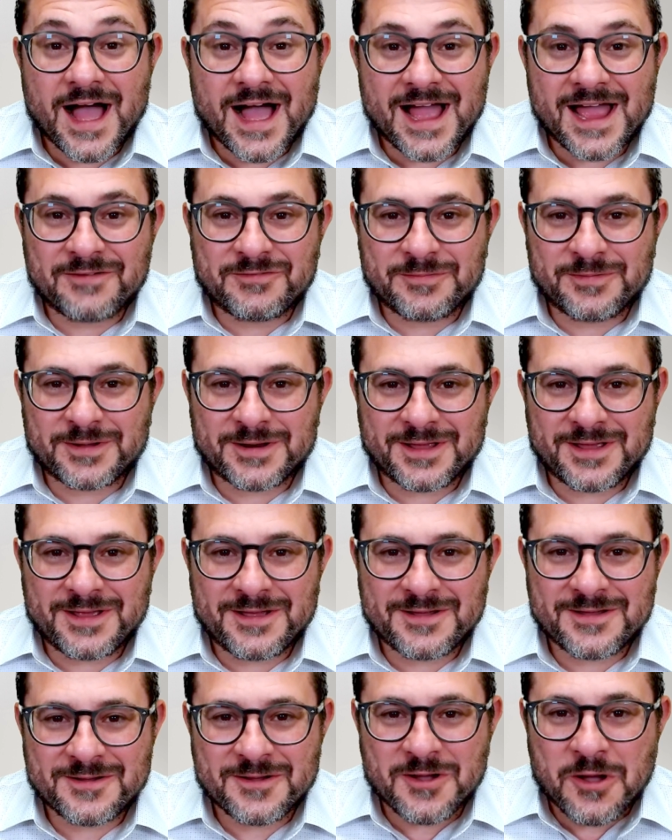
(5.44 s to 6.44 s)
Hi, everybody.
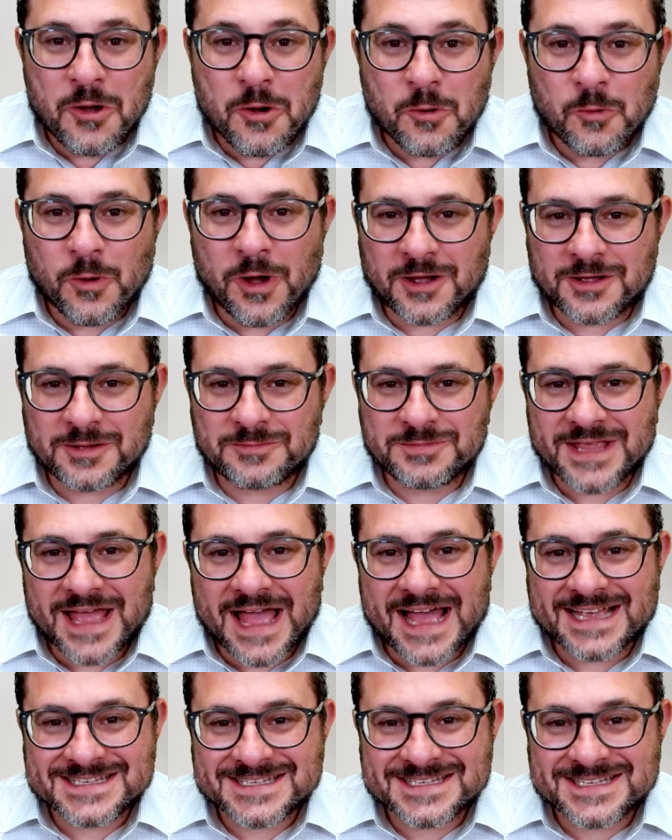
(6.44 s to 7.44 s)
Welcome
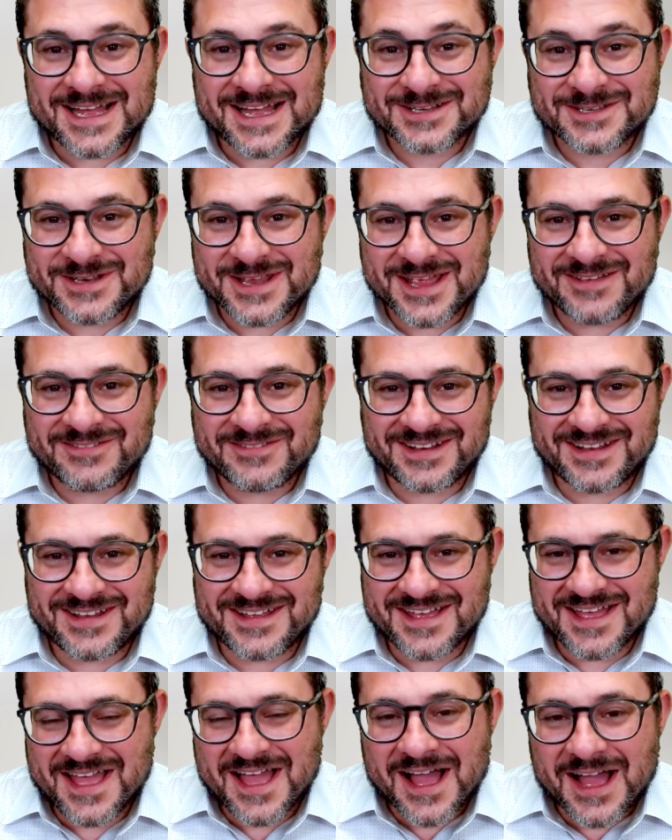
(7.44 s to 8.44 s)
to Ask Dr. David.
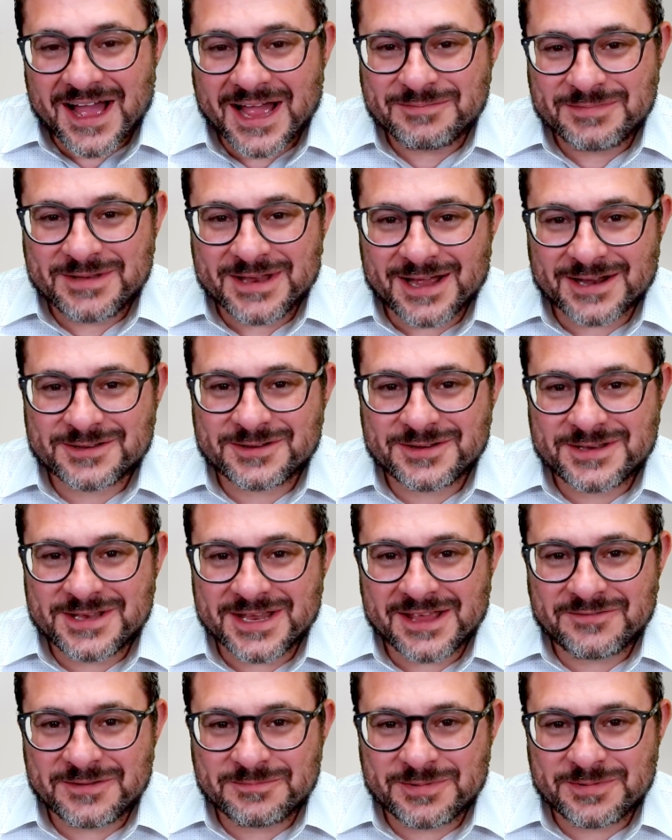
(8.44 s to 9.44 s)
I'm Dr.
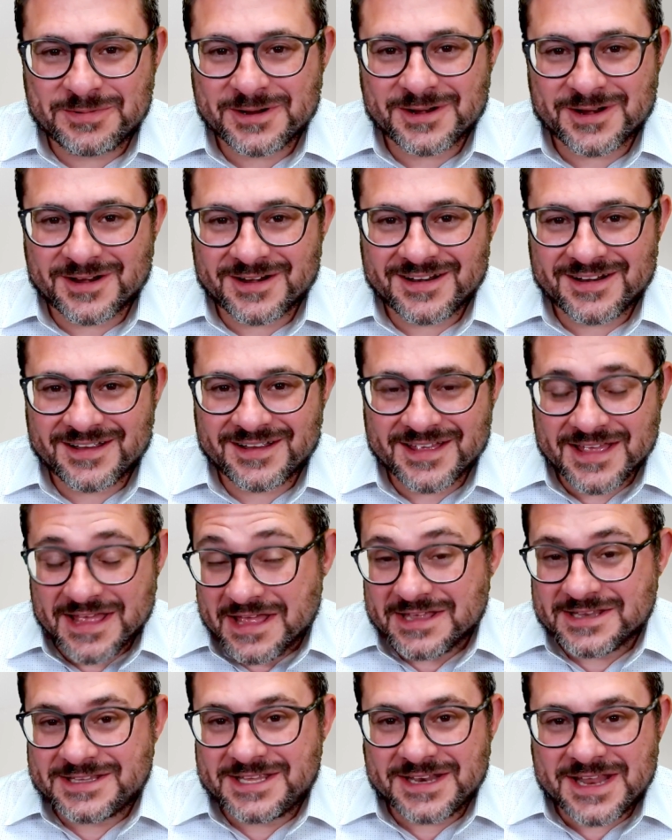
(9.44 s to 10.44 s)
David Berger.
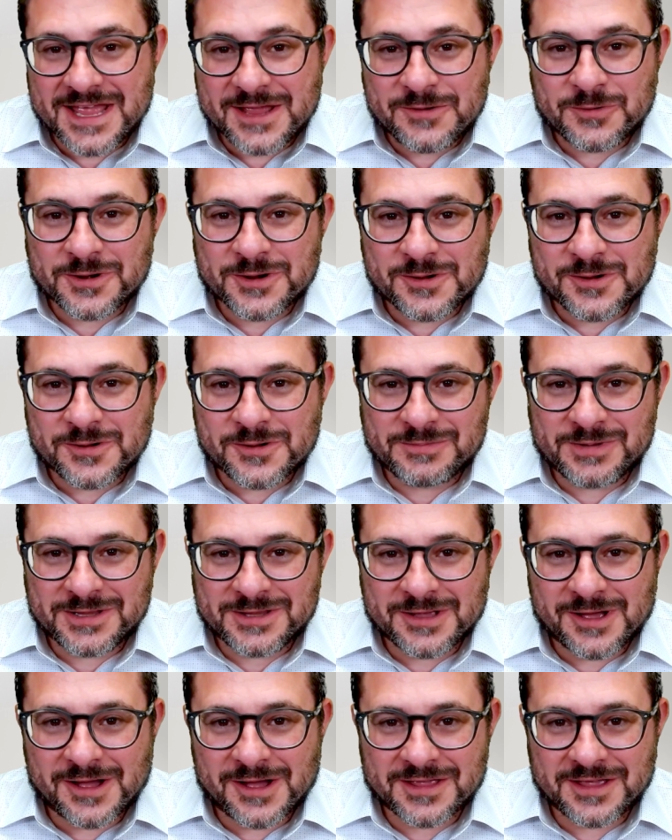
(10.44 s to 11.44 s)
Today, we're going to be
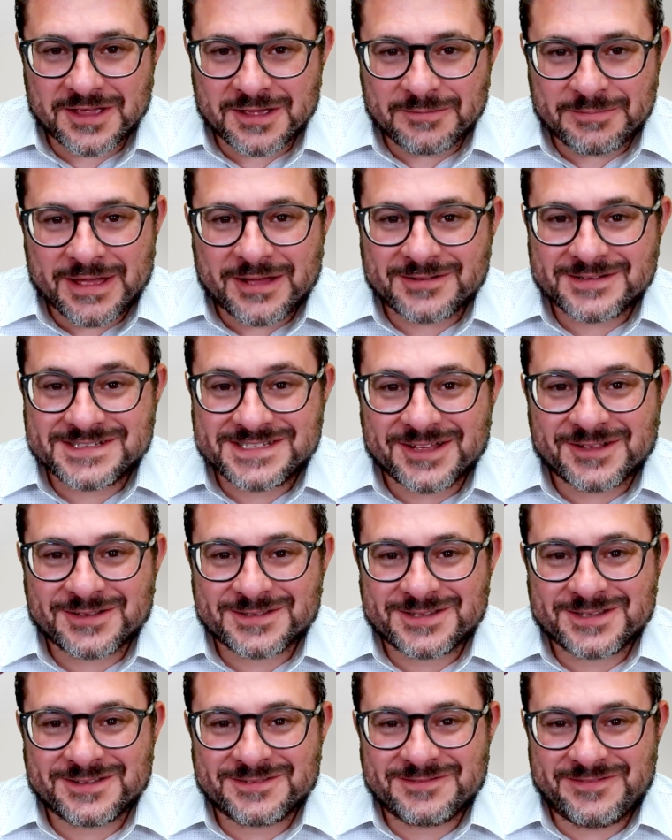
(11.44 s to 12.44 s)
talking about
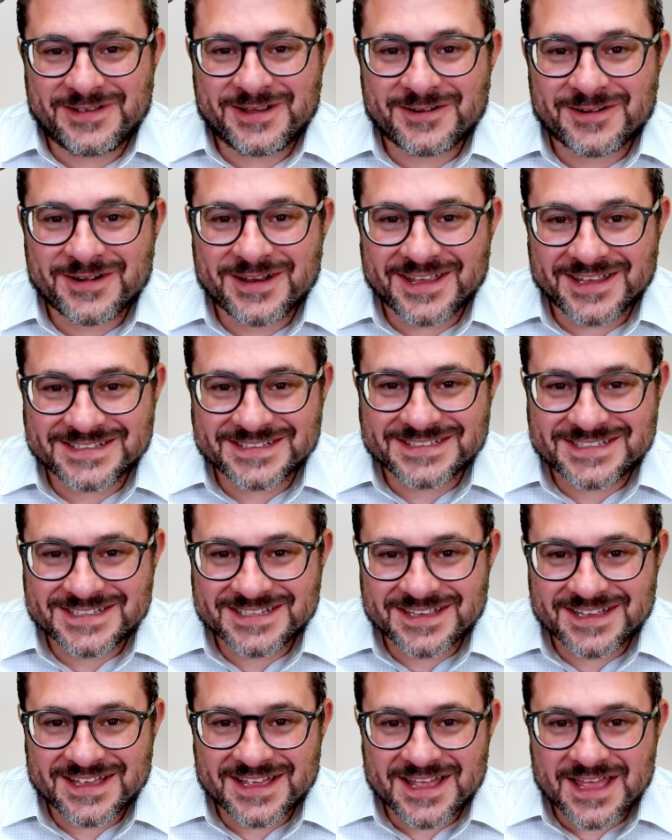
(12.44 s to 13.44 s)
Delta variant.
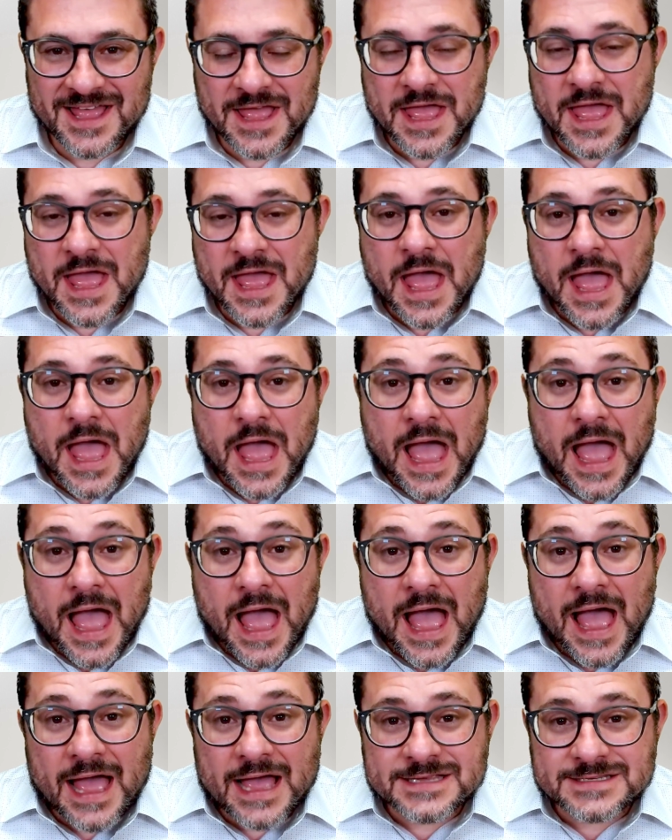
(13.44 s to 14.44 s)

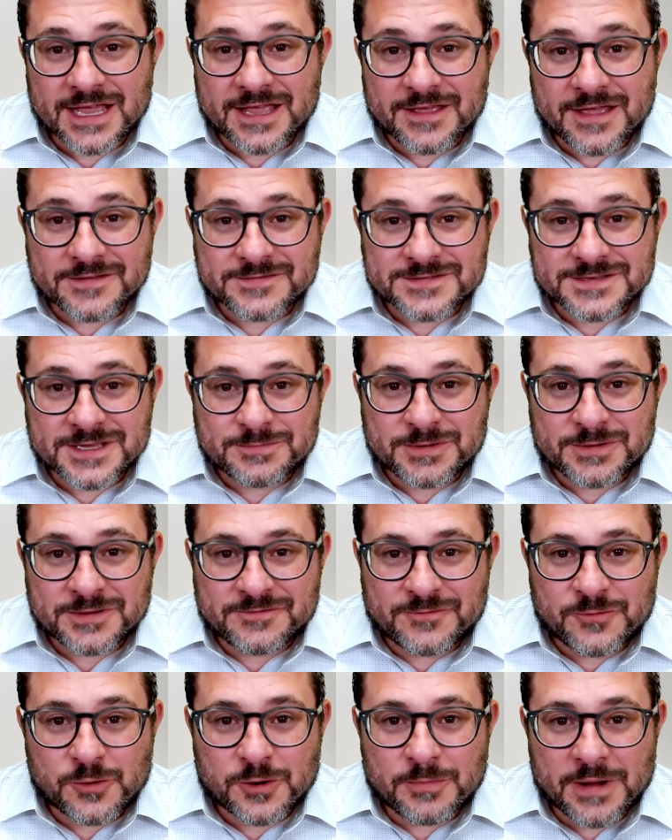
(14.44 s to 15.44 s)
As I have said
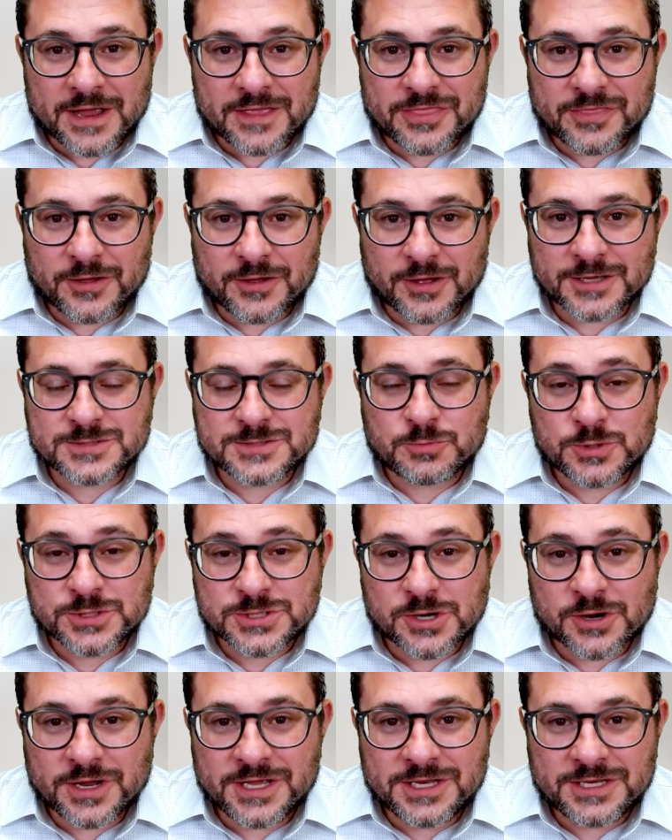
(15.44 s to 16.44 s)
before, my thoughts,
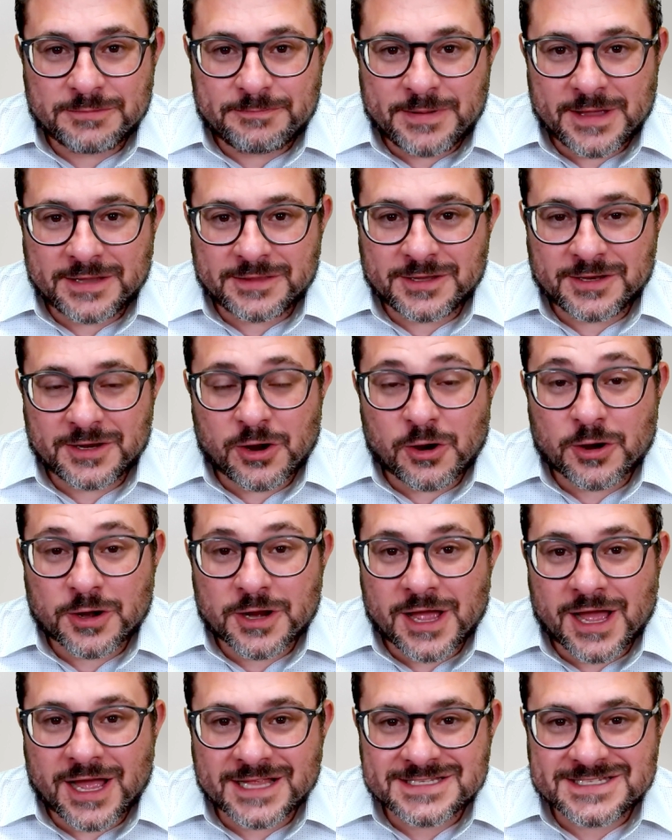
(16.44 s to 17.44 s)
which are independent, are
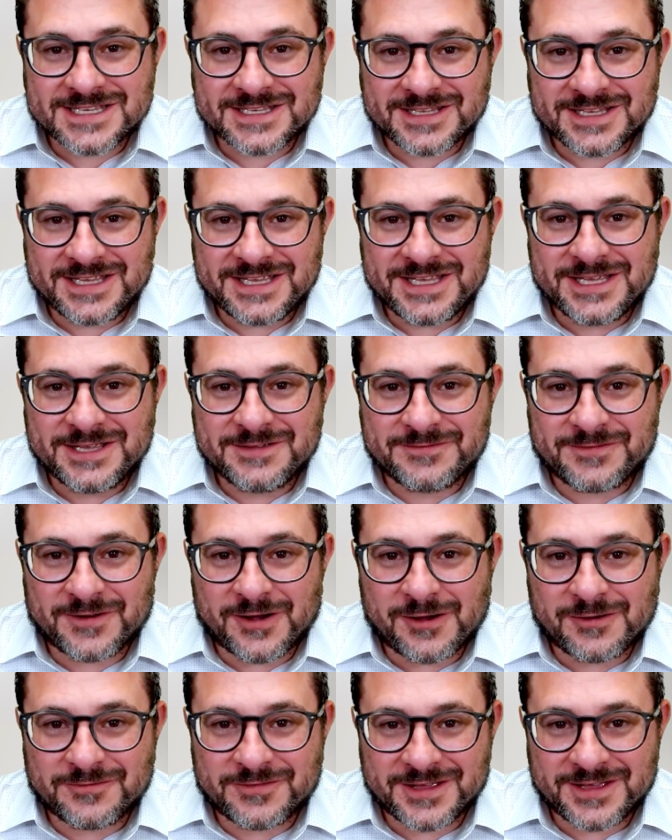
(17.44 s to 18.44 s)
constantly
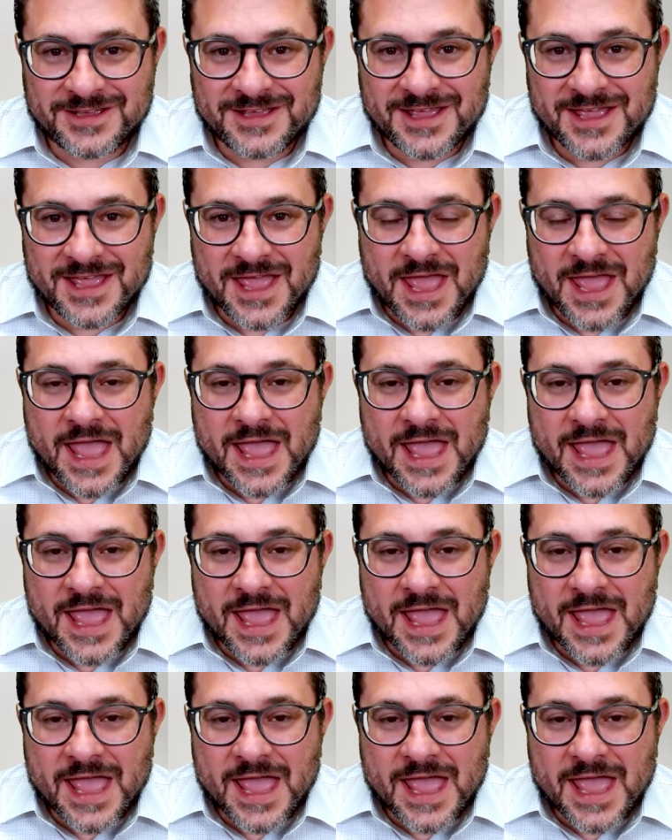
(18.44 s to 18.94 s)
evolving.